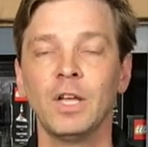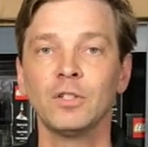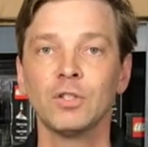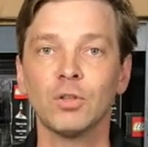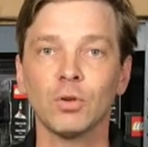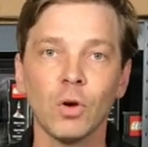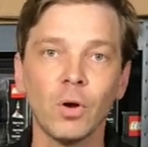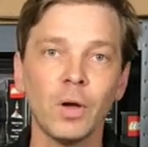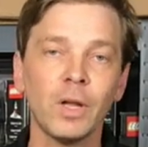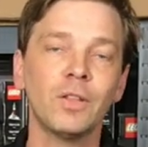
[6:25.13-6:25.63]

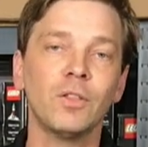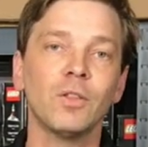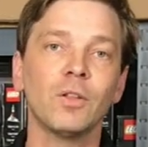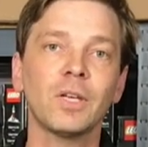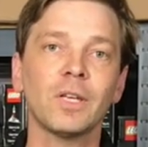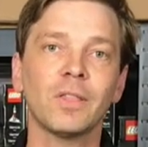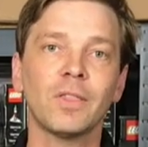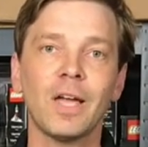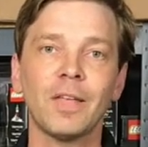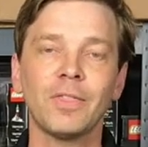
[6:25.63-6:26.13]
So go ahead and
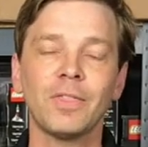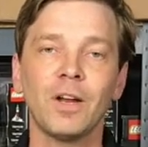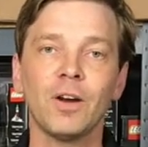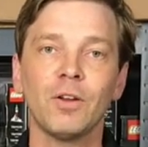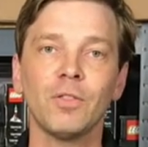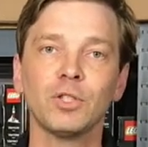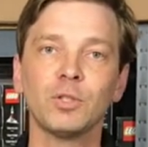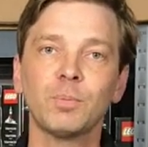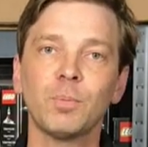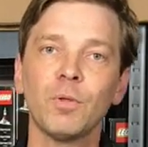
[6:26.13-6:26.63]
look at that
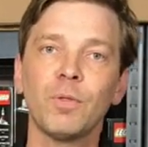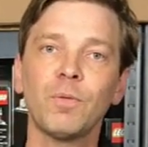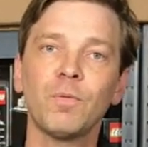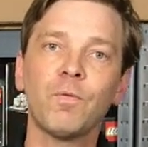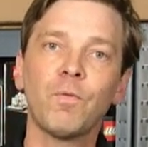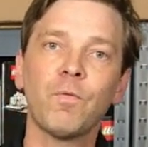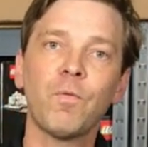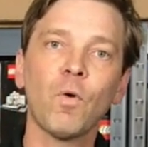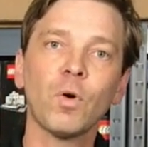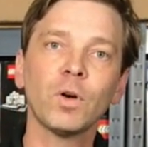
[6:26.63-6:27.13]
there. There's
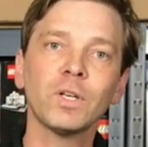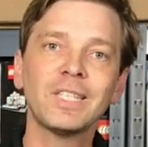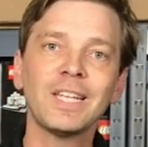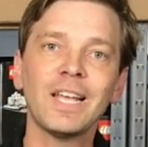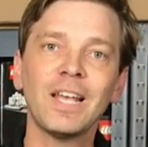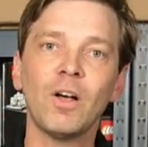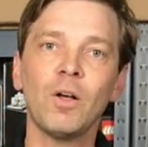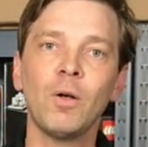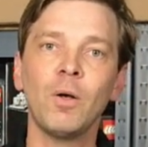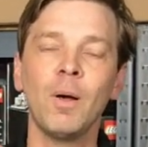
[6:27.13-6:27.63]
both for
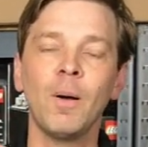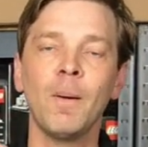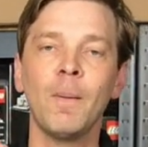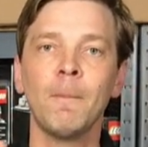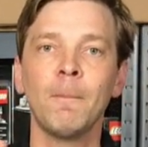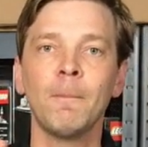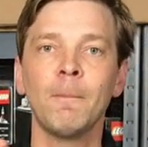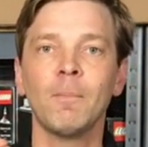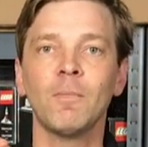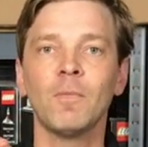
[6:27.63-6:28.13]
sale
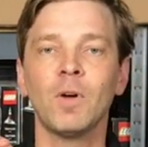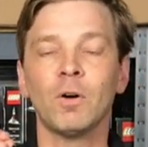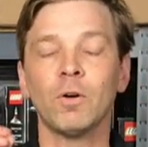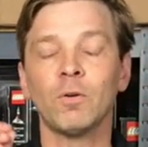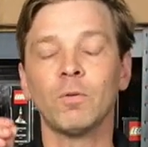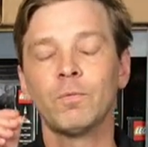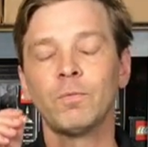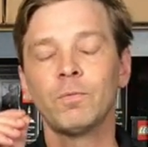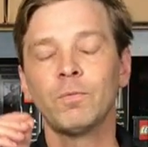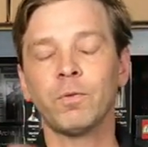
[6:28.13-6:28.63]

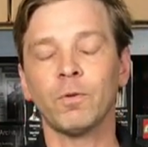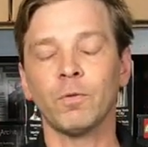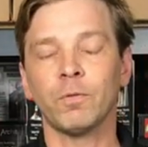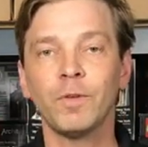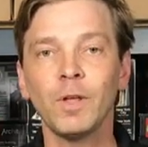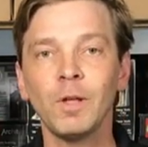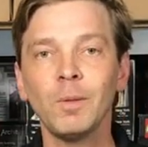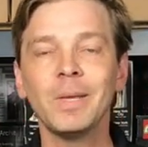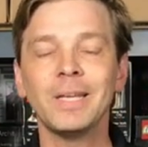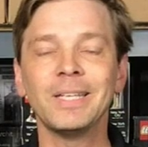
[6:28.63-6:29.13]
or
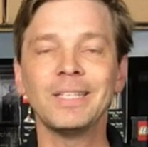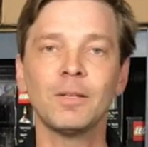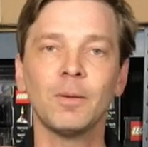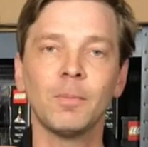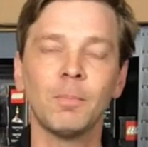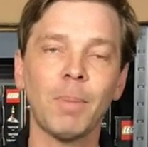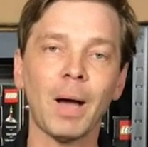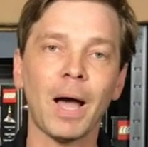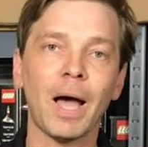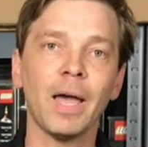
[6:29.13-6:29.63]
fulfillment
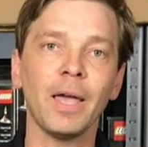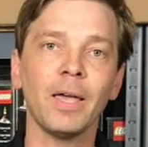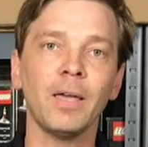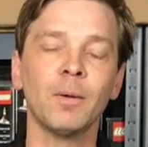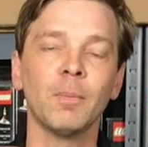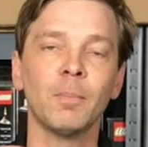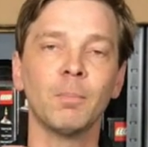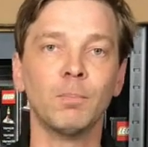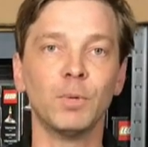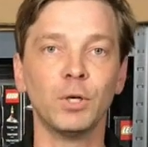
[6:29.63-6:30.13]
by
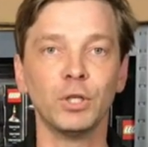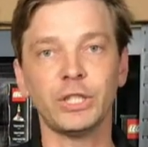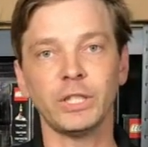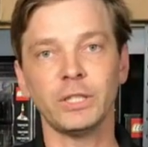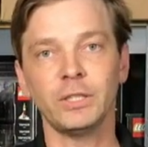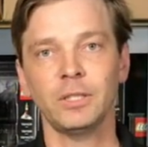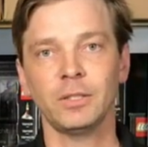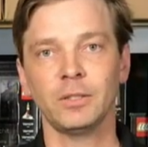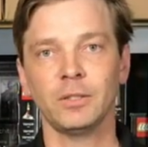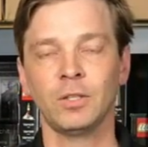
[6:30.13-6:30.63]

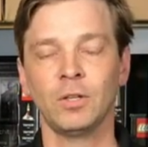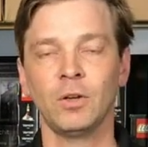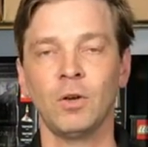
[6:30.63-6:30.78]
merchant